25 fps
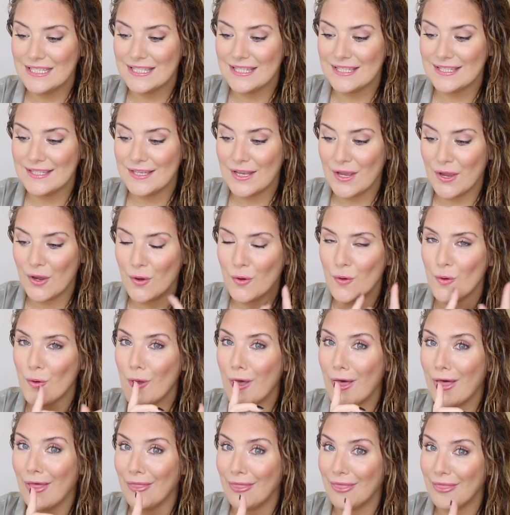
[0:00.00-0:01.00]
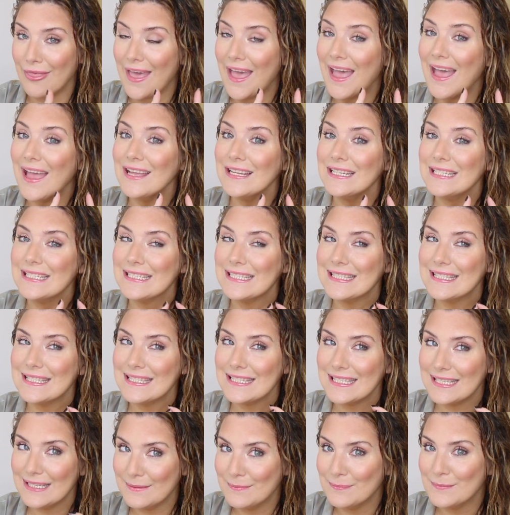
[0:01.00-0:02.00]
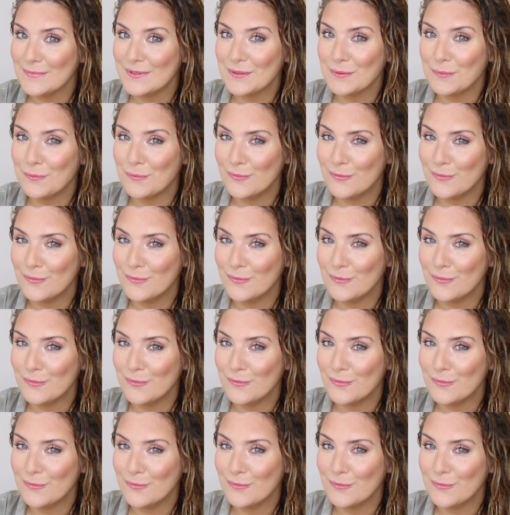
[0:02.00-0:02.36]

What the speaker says: So that seems